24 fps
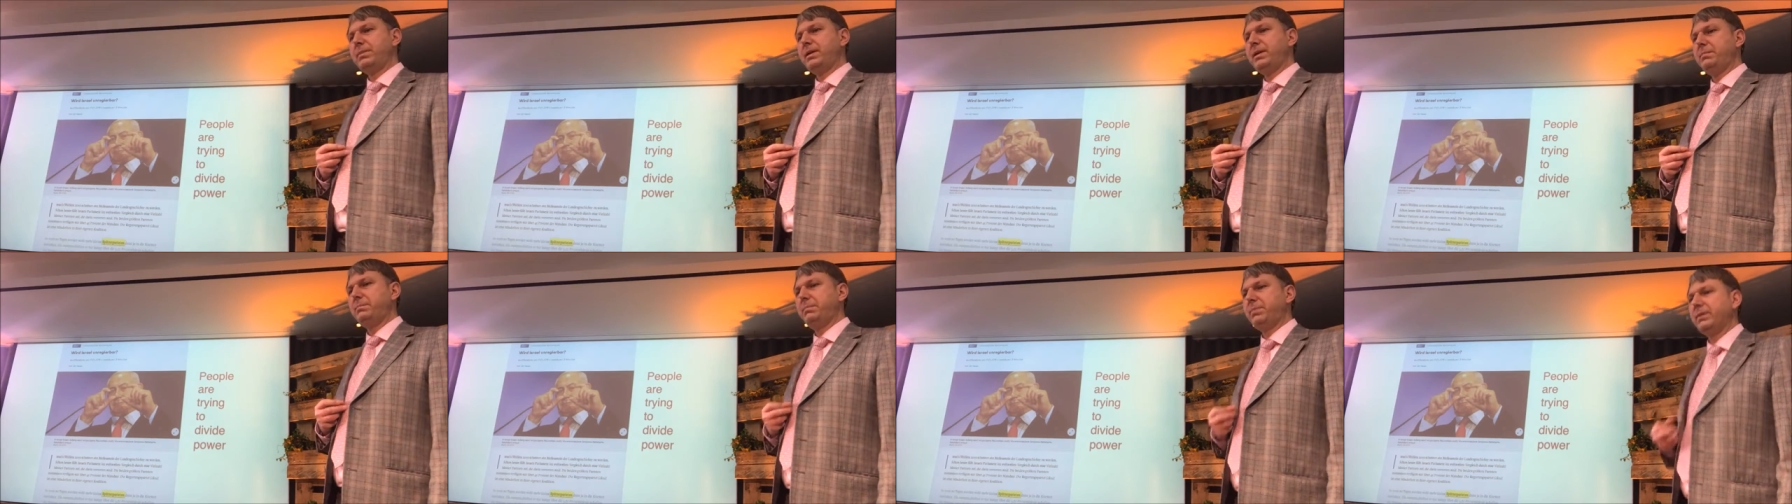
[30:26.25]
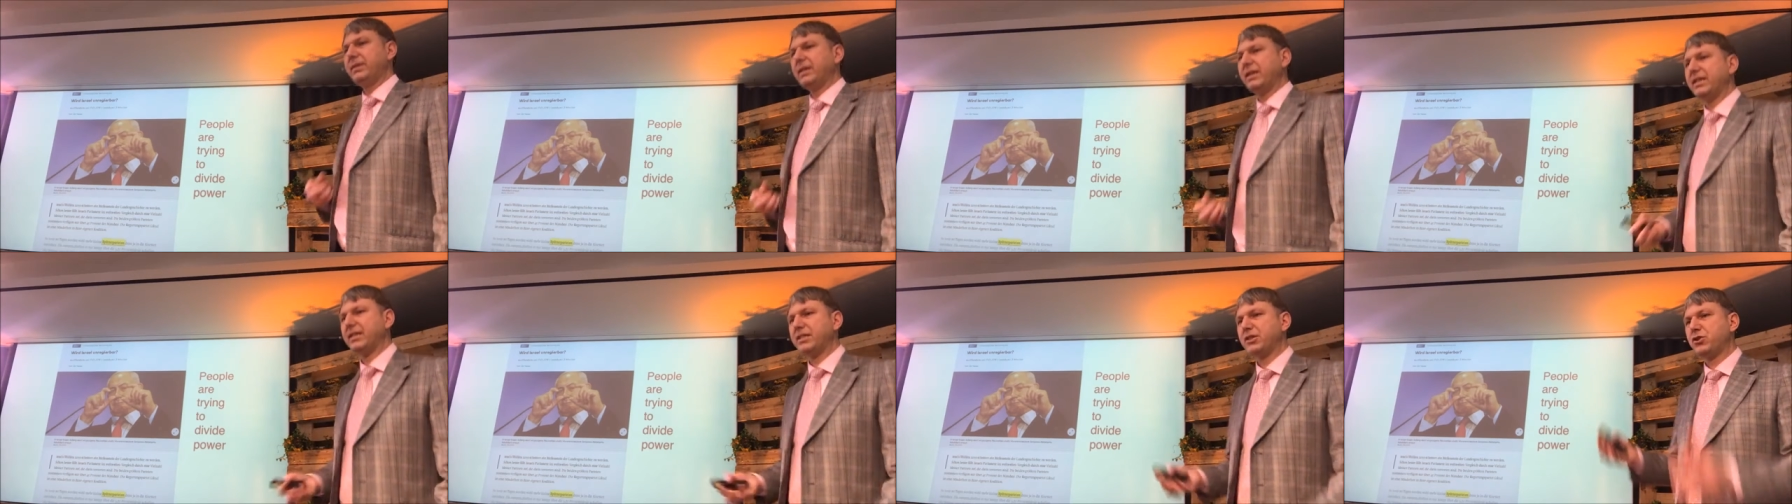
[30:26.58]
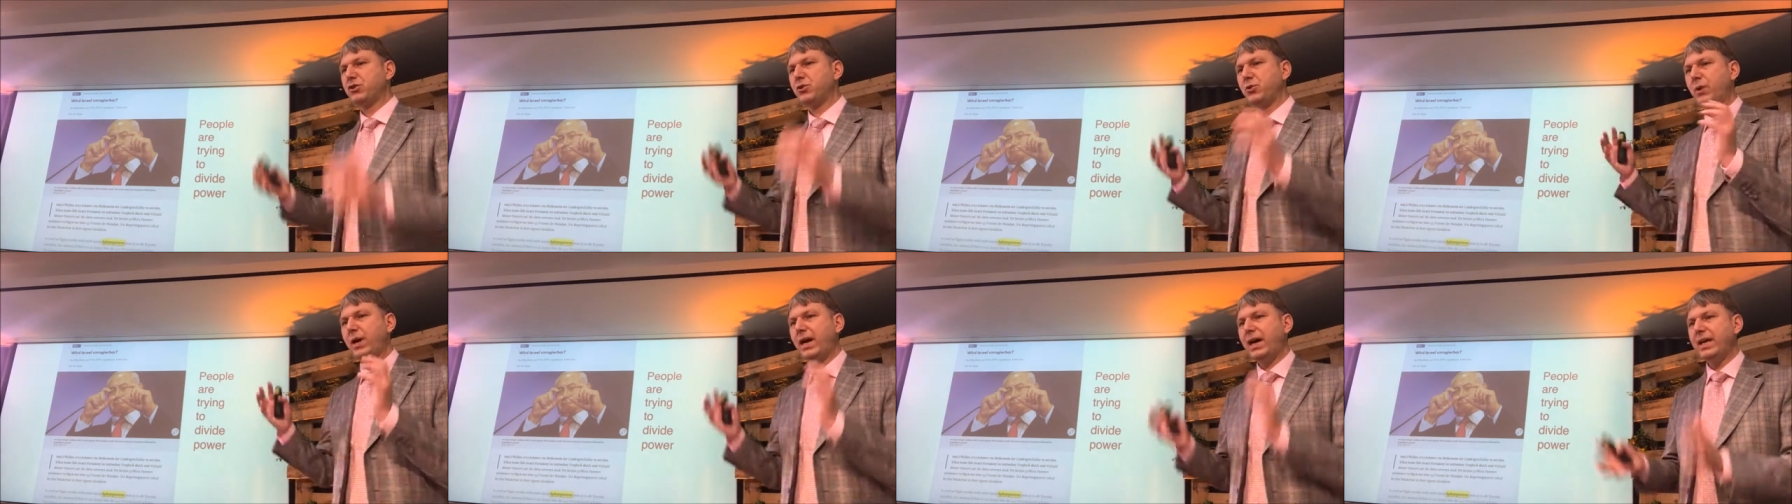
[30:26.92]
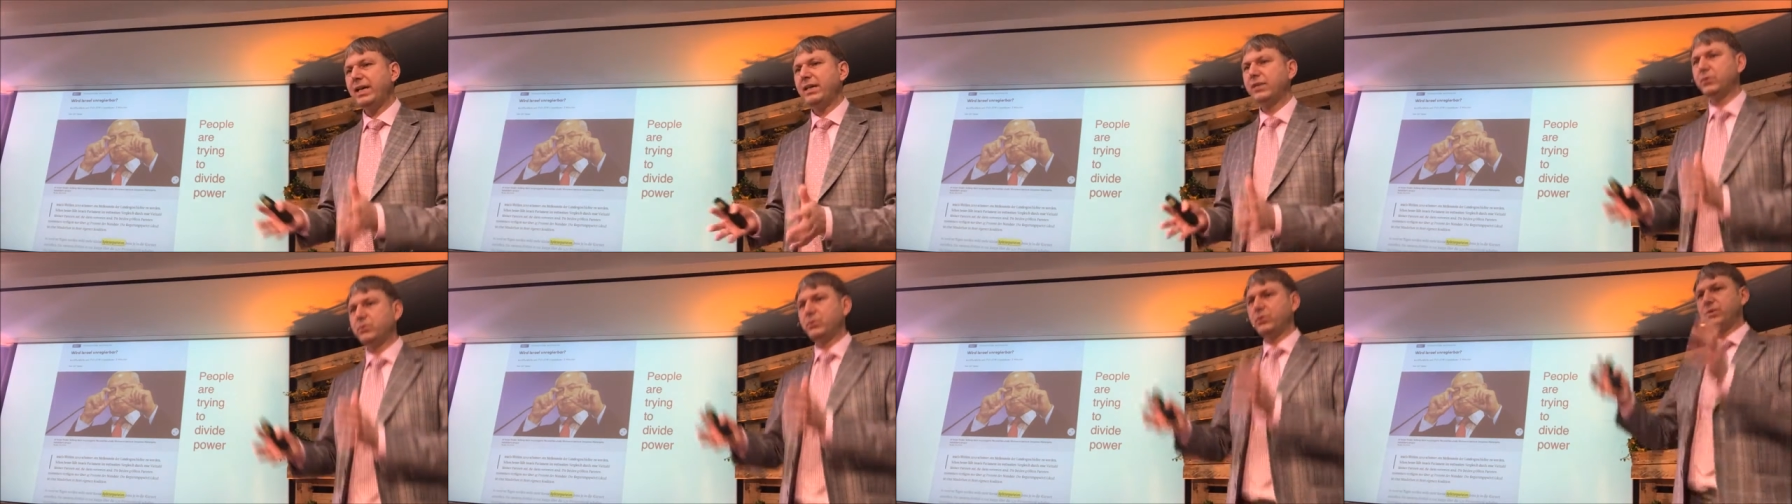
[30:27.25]
people are
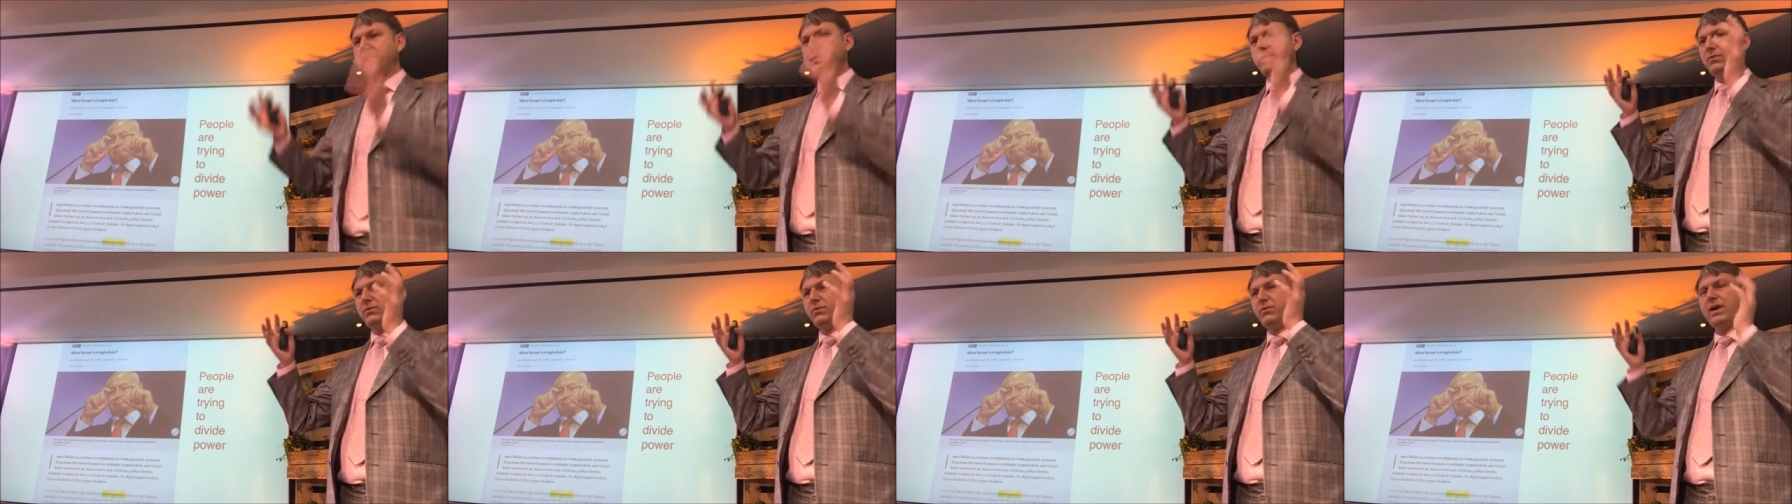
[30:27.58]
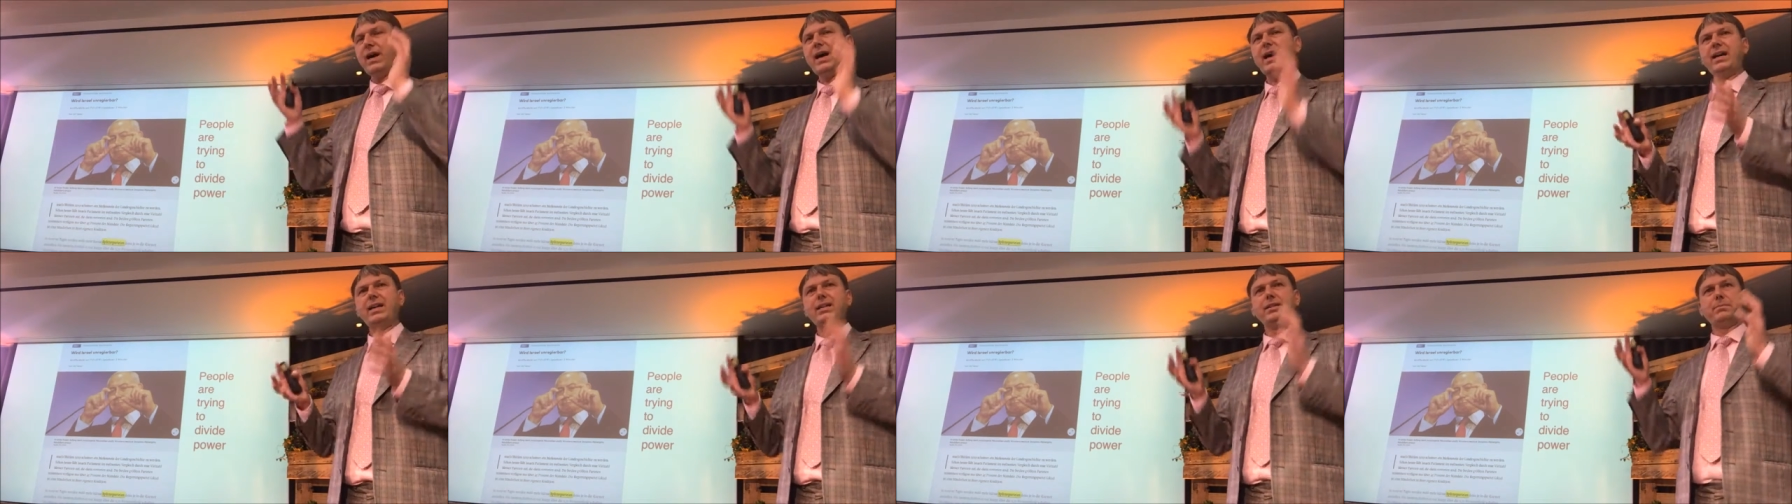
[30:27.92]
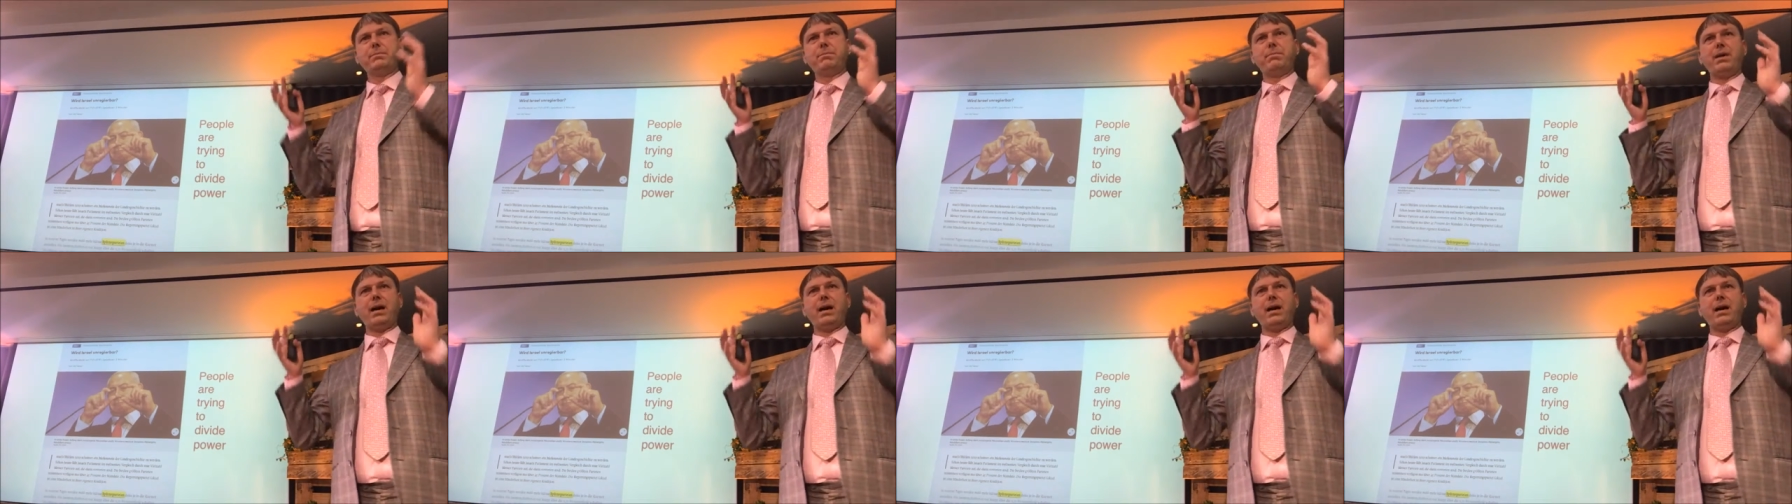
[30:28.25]
trying to divide